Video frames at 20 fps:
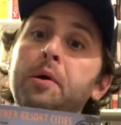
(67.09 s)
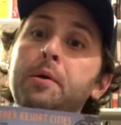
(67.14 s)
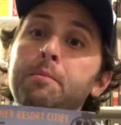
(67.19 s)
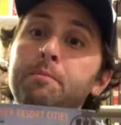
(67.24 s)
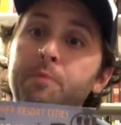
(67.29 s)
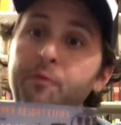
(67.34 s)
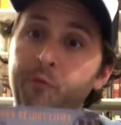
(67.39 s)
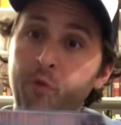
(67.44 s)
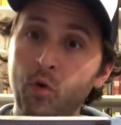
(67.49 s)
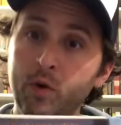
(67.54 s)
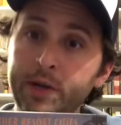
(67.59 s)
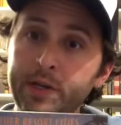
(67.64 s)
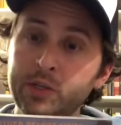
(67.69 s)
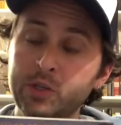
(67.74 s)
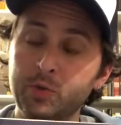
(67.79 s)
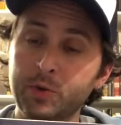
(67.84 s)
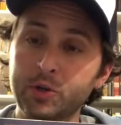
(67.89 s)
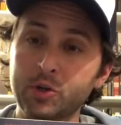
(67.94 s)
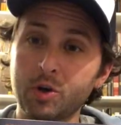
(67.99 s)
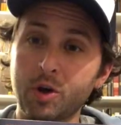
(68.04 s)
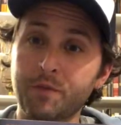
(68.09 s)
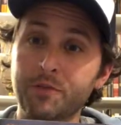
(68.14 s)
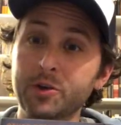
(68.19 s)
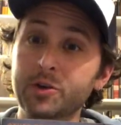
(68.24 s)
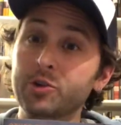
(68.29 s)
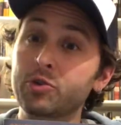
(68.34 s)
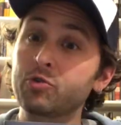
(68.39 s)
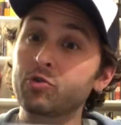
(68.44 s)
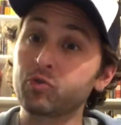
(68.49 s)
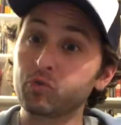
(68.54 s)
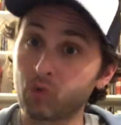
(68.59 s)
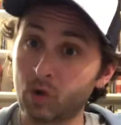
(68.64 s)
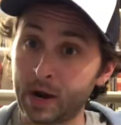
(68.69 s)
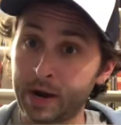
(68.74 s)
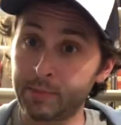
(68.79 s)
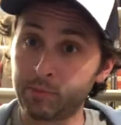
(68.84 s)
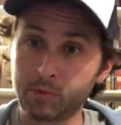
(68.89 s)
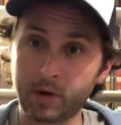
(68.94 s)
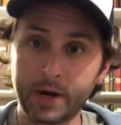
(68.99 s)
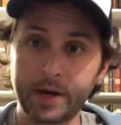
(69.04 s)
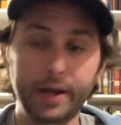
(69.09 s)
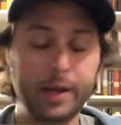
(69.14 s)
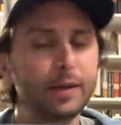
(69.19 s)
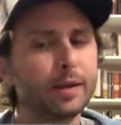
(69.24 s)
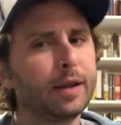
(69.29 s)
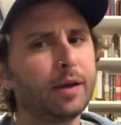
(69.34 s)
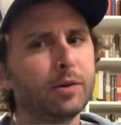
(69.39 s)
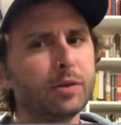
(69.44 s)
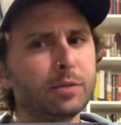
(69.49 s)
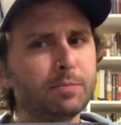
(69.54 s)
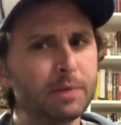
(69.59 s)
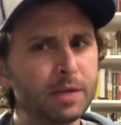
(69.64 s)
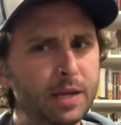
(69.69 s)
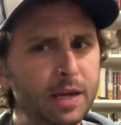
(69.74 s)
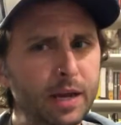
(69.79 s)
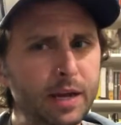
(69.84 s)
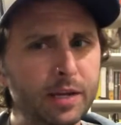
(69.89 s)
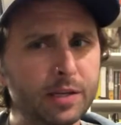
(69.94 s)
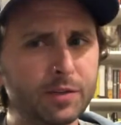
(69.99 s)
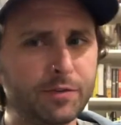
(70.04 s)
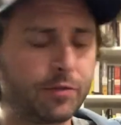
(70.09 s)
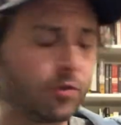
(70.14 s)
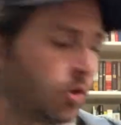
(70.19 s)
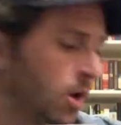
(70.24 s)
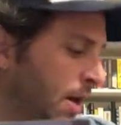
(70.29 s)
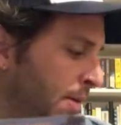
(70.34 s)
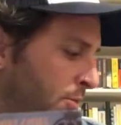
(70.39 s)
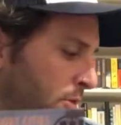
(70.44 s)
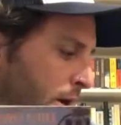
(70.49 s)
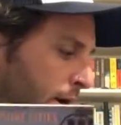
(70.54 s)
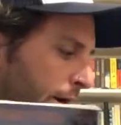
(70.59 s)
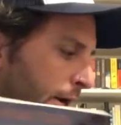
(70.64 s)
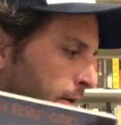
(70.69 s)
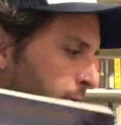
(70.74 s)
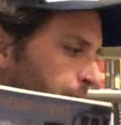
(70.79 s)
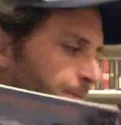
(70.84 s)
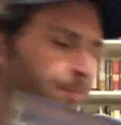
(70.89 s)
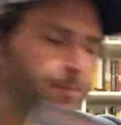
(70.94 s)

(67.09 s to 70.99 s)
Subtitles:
Before he switched over to crime writing. Now, his beginnings of crime writing,